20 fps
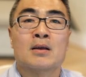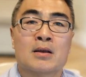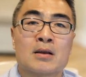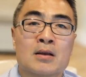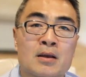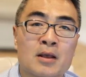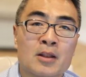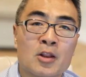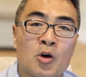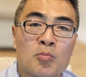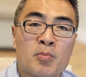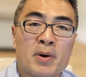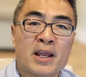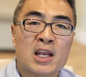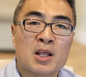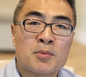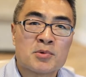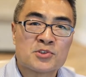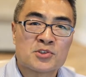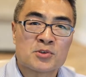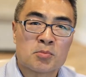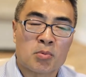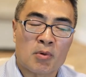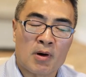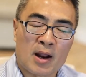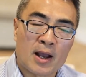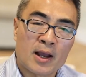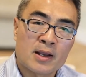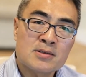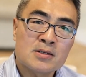Hello, my name is
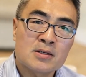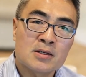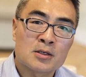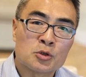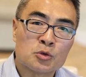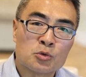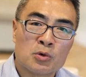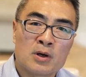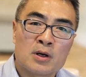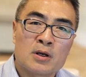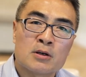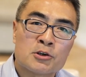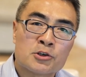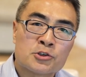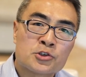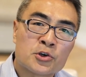Brad Luo,